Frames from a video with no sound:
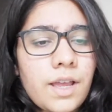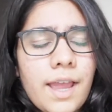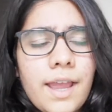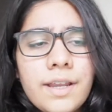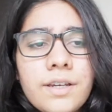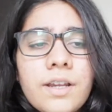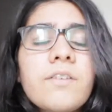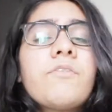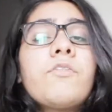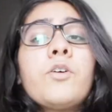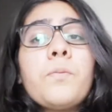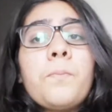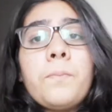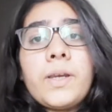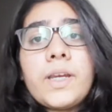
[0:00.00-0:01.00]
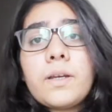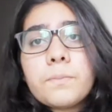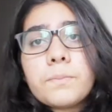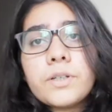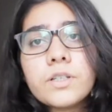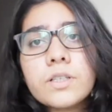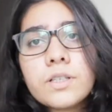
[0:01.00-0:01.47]
And for me
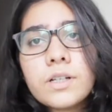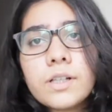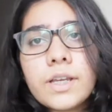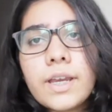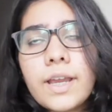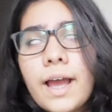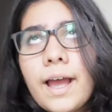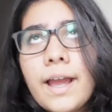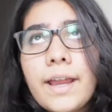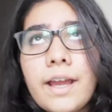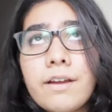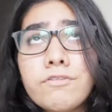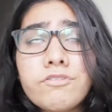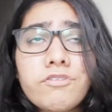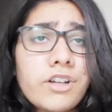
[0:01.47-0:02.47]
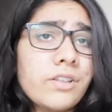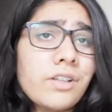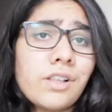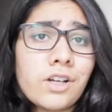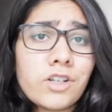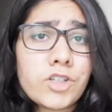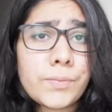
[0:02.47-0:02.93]
personally, I haven't found
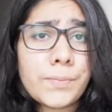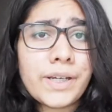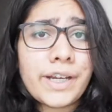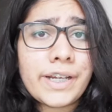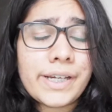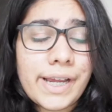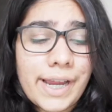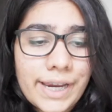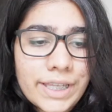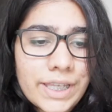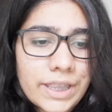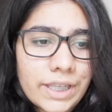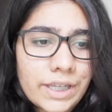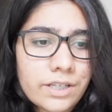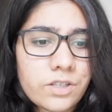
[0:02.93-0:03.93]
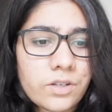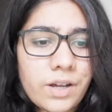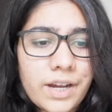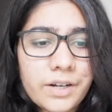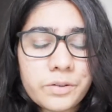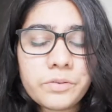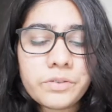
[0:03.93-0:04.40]
the logic behind anything, so
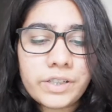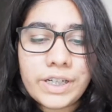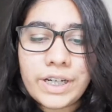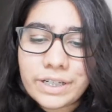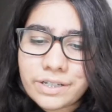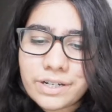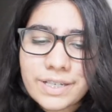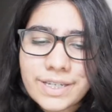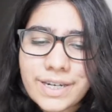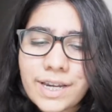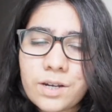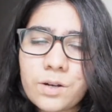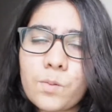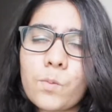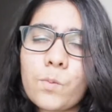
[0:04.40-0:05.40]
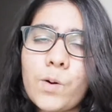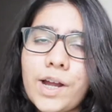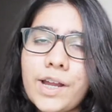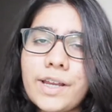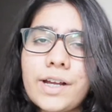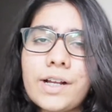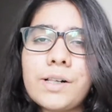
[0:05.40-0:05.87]
I don't really understand
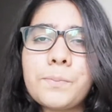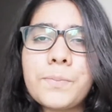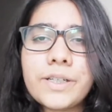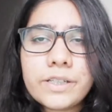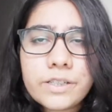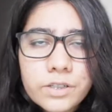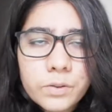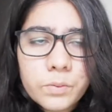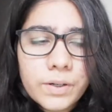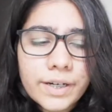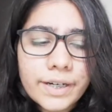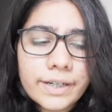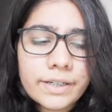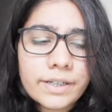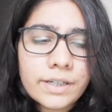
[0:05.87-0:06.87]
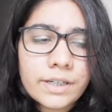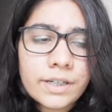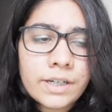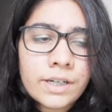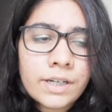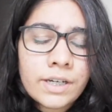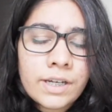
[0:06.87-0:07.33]
why I'll be doing it.
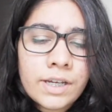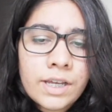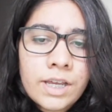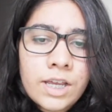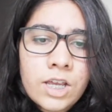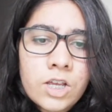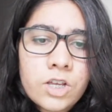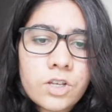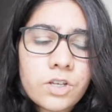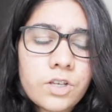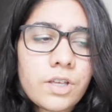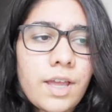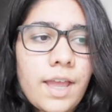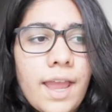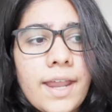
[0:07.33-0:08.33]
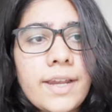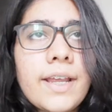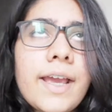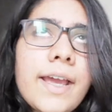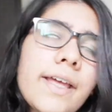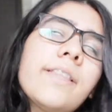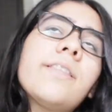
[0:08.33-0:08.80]
And
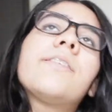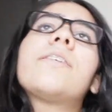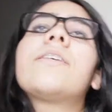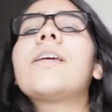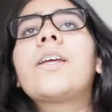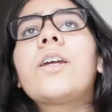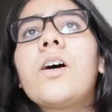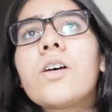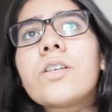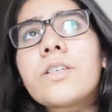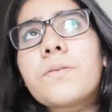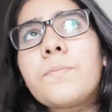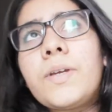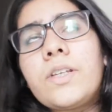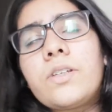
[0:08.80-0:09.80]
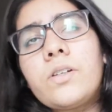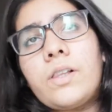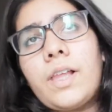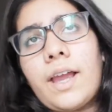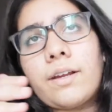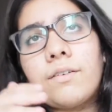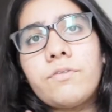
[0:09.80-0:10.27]
hence it causes me to
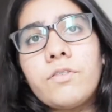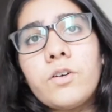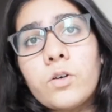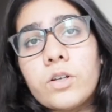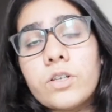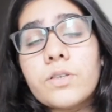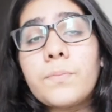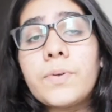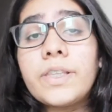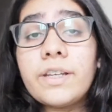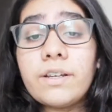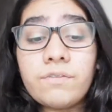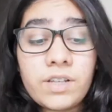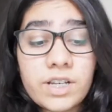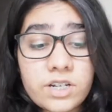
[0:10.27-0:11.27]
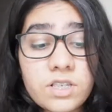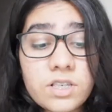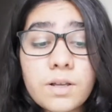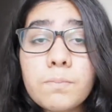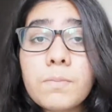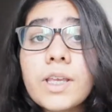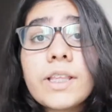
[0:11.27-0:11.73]
lack focus. But if there's
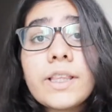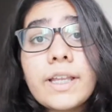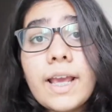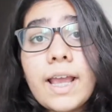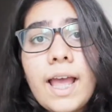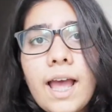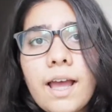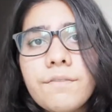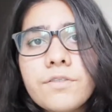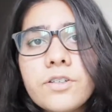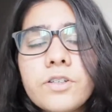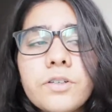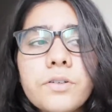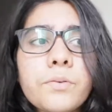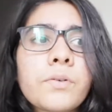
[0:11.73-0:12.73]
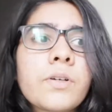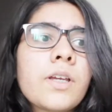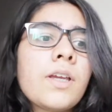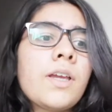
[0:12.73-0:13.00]
something that I have to do